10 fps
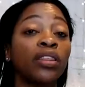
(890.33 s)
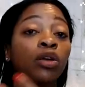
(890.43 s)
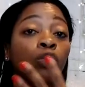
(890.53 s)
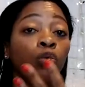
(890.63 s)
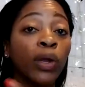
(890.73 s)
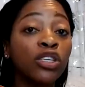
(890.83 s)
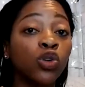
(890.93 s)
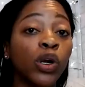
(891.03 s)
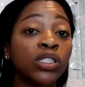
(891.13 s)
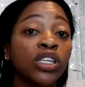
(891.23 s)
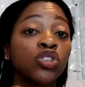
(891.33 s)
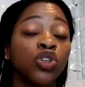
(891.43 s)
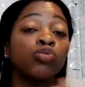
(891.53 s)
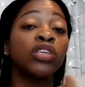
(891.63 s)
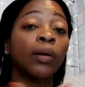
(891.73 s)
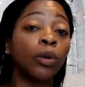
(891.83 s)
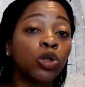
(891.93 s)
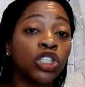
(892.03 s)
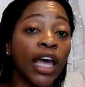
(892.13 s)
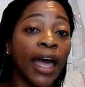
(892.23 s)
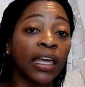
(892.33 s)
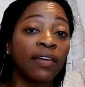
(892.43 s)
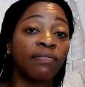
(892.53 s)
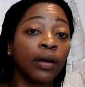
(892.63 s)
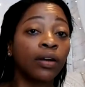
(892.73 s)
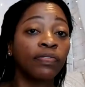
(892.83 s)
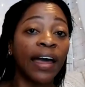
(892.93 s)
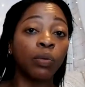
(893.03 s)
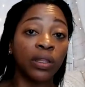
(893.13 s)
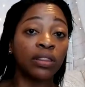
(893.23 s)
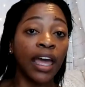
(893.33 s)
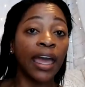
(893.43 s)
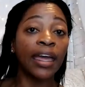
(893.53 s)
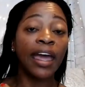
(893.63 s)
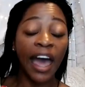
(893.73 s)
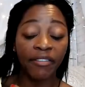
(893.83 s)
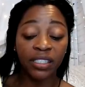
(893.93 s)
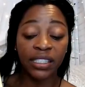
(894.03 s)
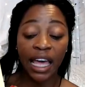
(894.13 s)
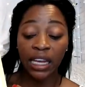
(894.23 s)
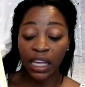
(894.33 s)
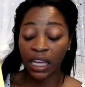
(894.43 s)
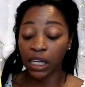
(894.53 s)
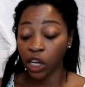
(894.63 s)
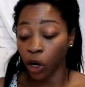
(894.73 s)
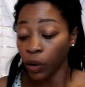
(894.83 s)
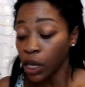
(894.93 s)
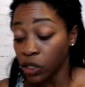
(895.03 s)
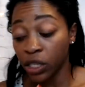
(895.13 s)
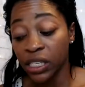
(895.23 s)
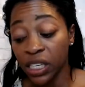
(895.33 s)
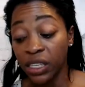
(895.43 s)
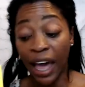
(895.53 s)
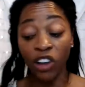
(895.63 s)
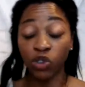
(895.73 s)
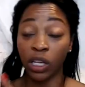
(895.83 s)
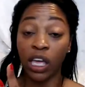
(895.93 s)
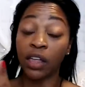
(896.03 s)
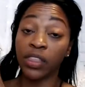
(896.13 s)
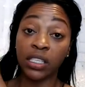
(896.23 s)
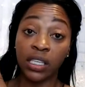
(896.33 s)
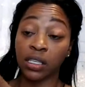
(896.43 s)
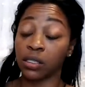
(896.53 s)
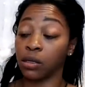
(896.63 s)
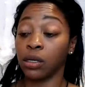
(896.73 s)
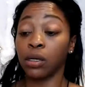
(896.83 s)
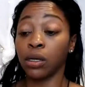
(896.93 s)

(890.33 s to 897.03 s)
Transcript: with resources to double check and verify what they have said in here. So this is actually, this is